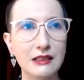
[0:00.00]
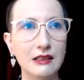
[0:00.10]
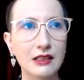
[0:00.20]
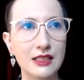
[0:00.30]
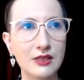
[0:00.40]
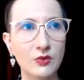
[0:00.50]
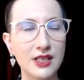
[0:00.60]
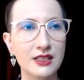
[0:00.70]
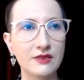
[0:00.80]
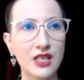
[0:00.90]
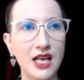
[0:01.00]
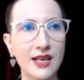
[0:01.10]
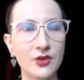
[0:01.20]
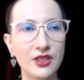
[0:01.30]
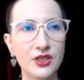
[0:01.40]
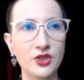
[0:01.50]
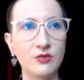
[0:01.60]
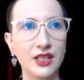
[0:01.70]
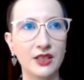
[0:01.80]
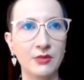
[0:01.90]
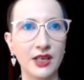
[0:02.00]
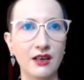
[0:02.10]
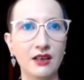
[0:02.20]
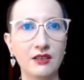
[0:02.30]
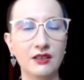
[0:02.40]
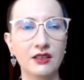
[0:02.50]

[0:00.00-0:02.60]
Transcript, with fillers: it's a waste of time, or that it should be compared